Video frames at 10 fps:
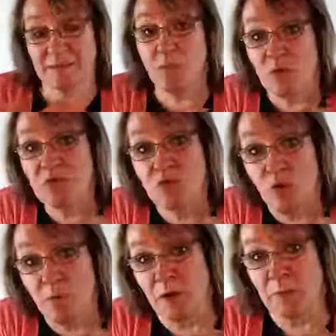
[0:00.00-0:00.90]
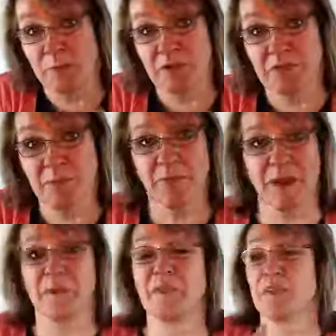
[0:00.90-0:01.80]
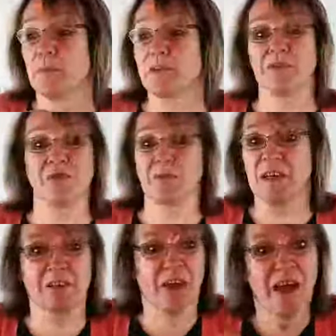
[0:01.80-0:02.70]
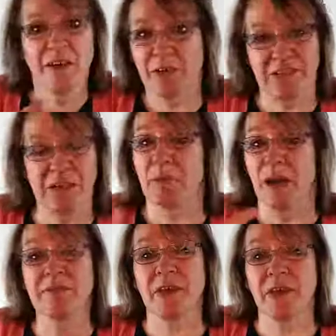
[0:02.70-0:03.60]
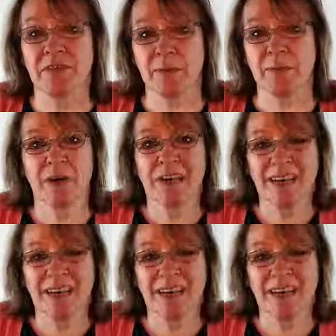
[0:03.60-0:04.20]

What's your purpose? And if it's a business speech, for example, I've done some